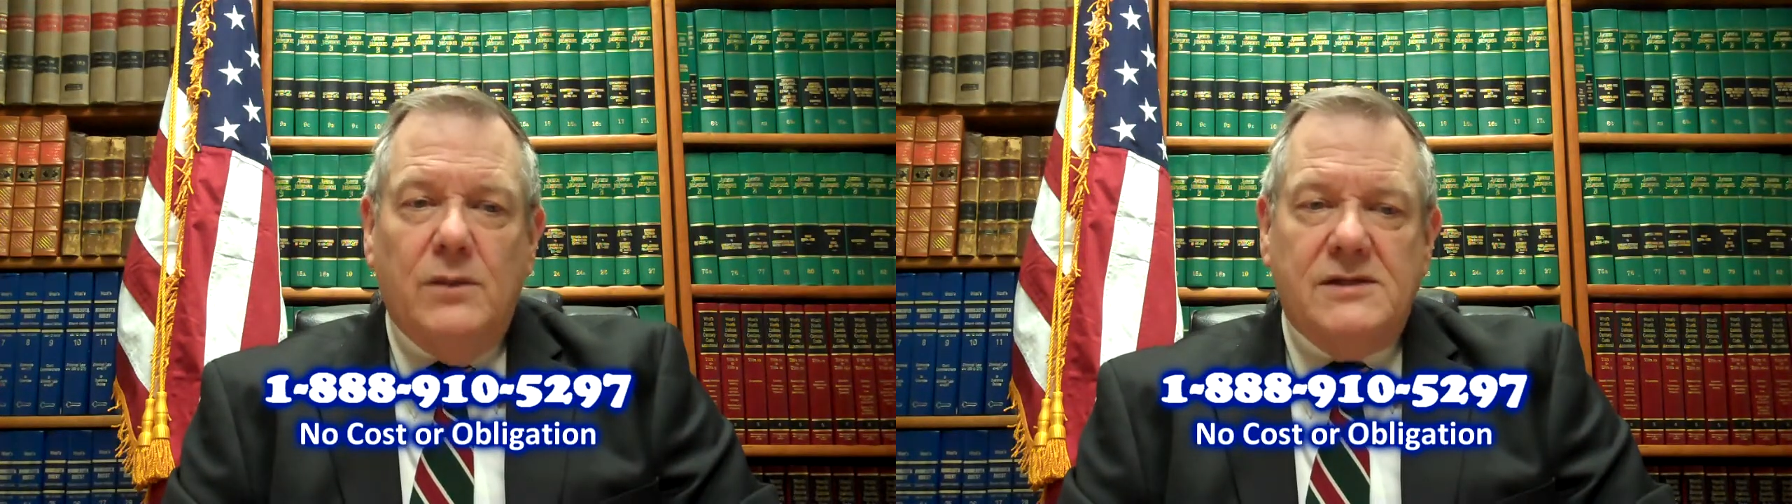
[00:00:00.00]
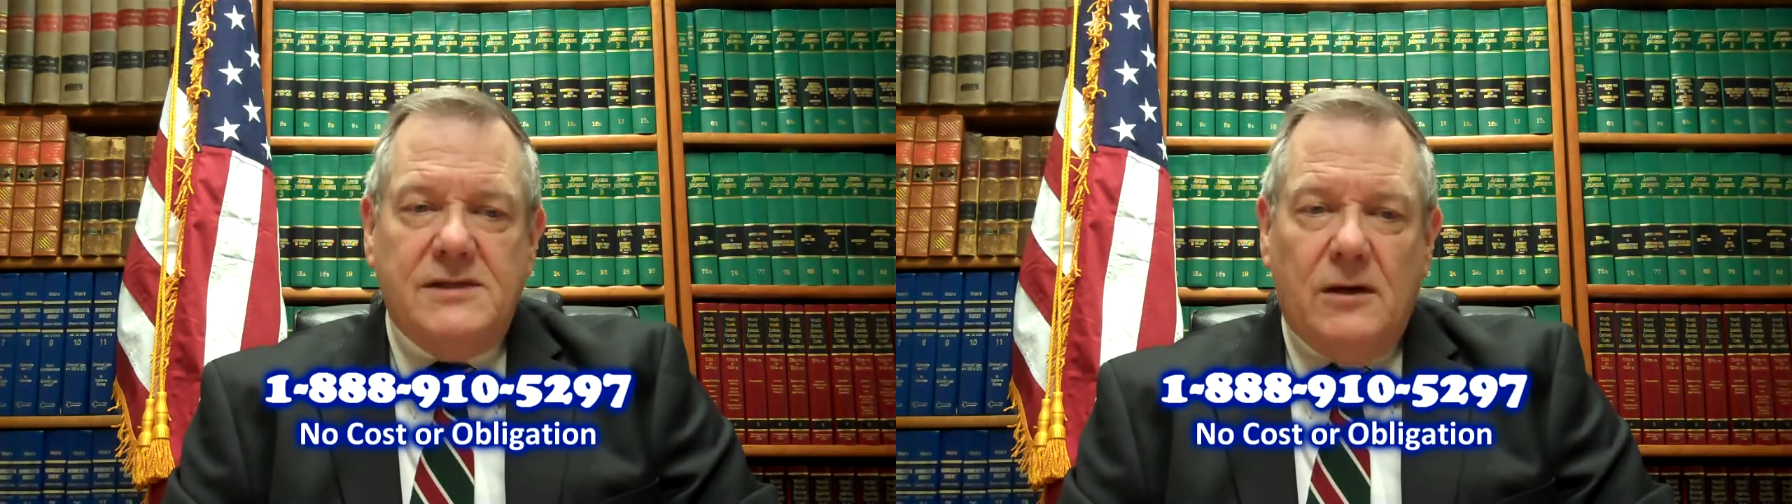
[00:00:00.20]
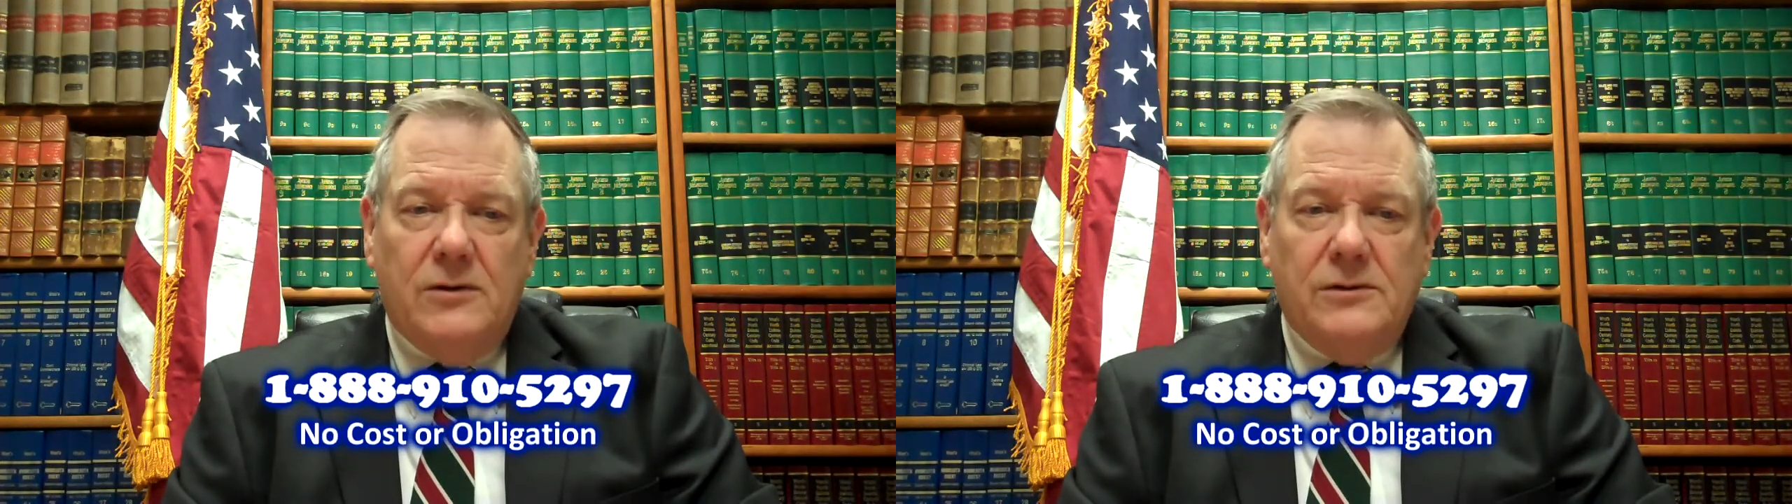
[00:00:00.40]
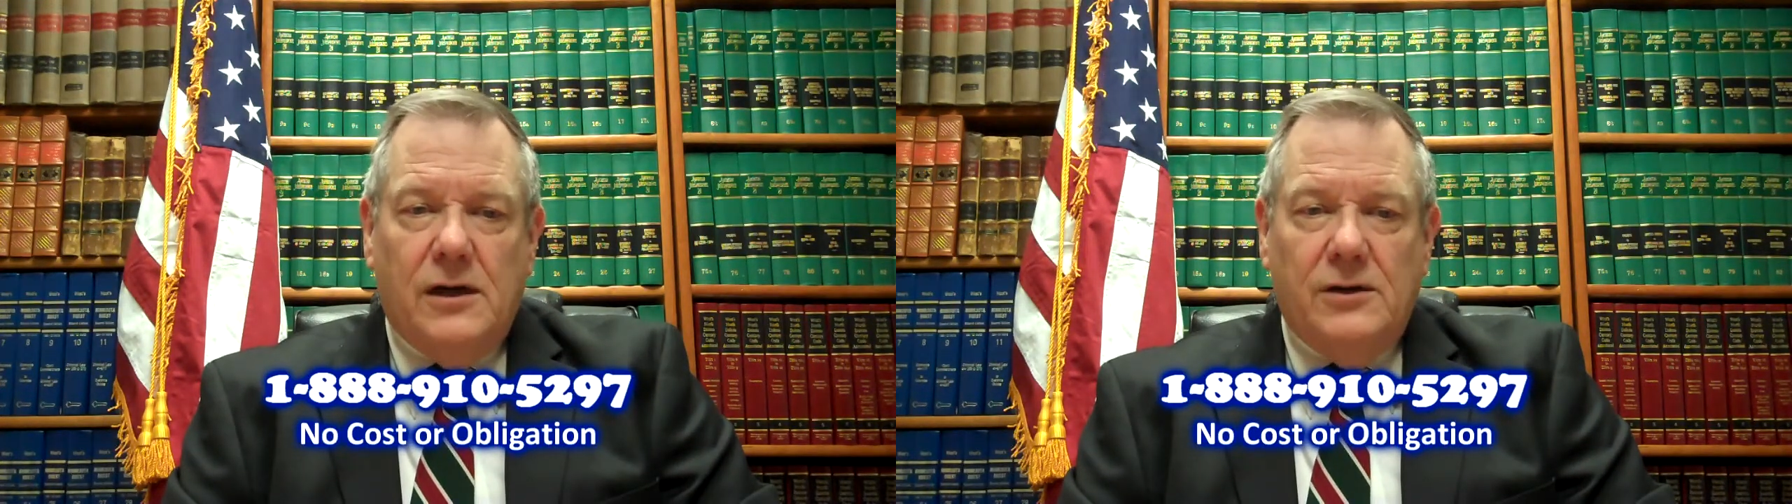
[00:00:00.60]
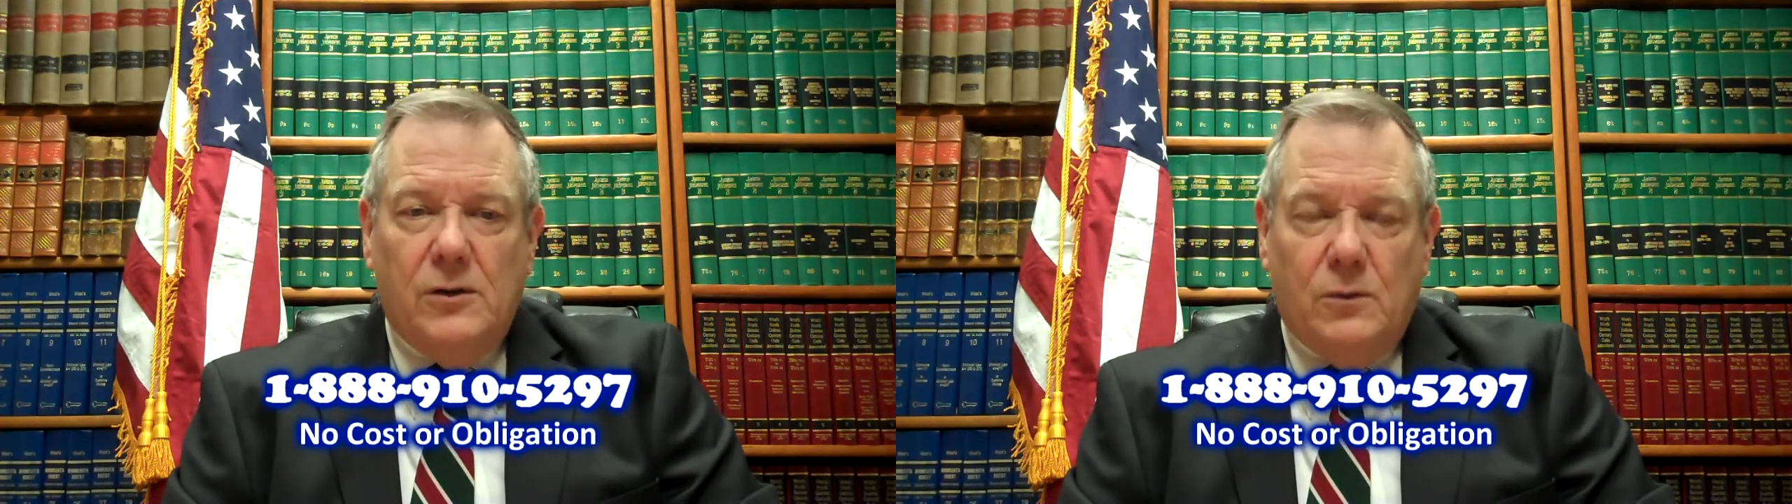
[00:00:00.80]
miss out
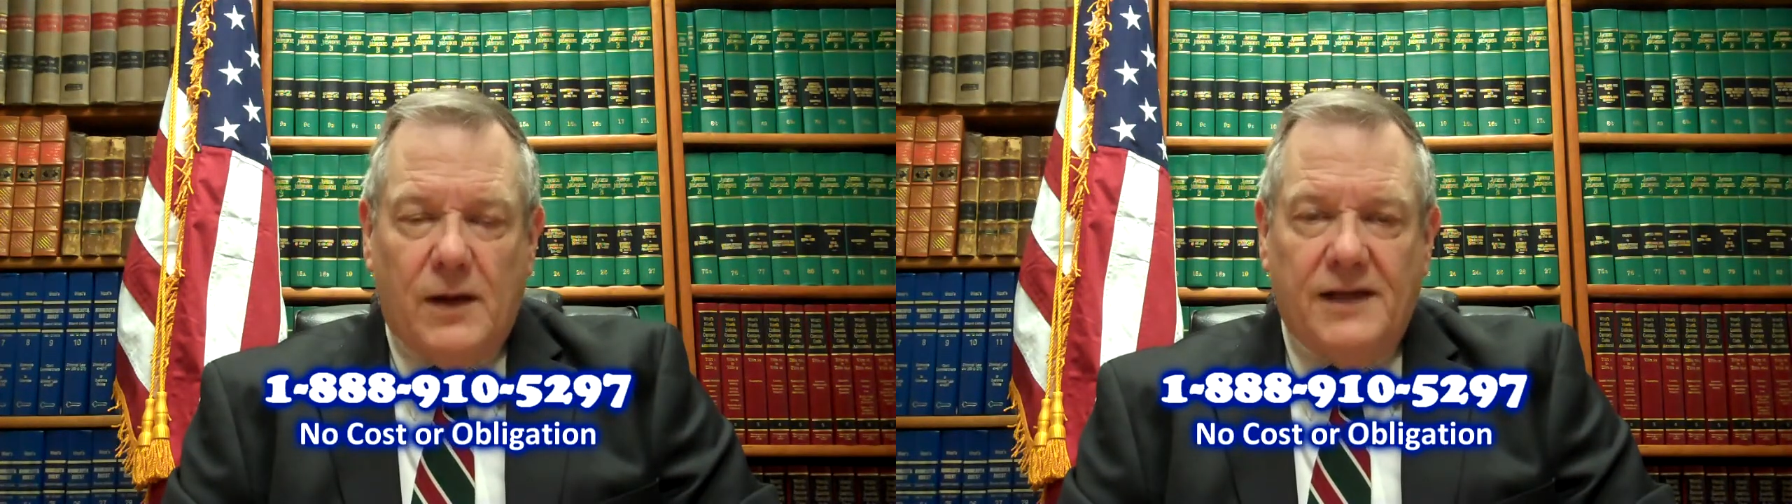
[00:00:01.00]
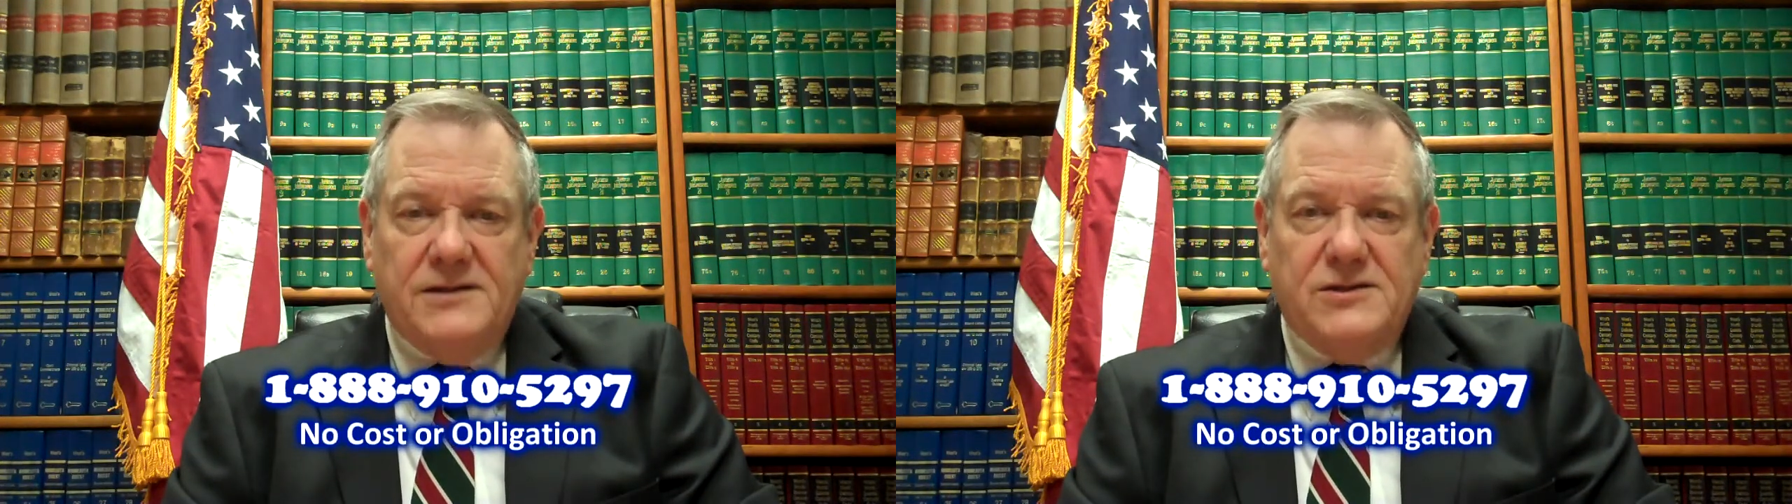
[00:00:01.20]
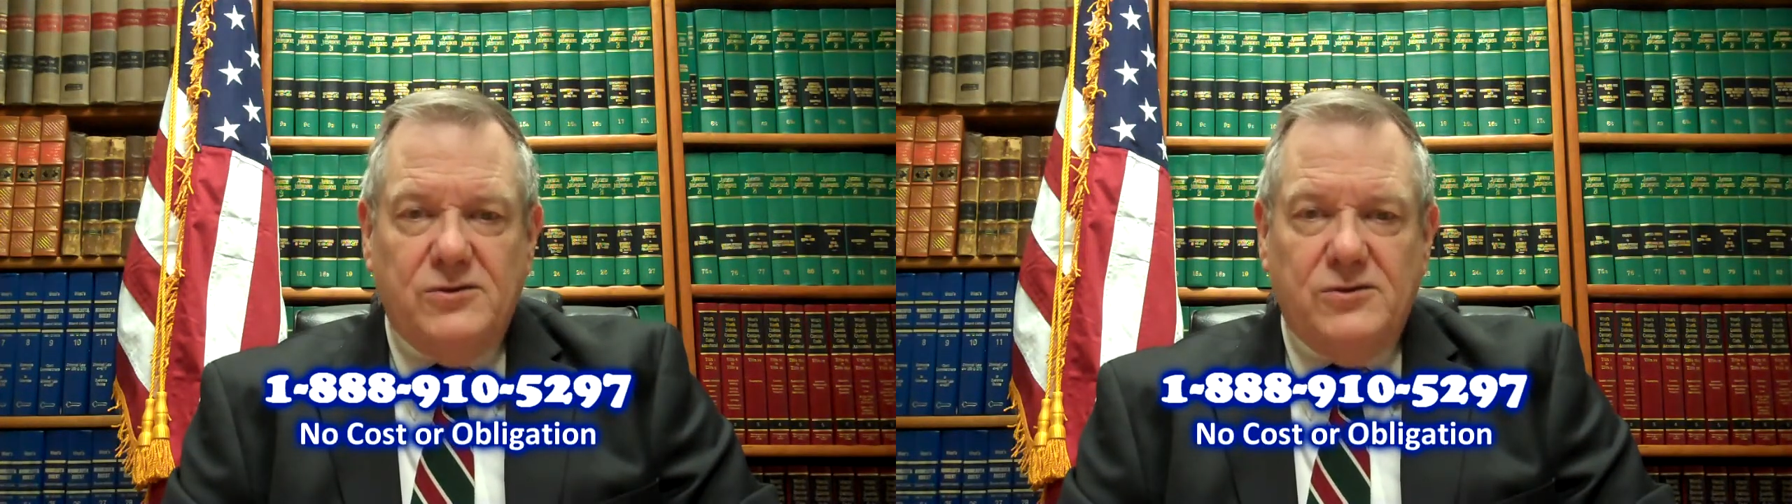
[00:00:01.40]
on your rights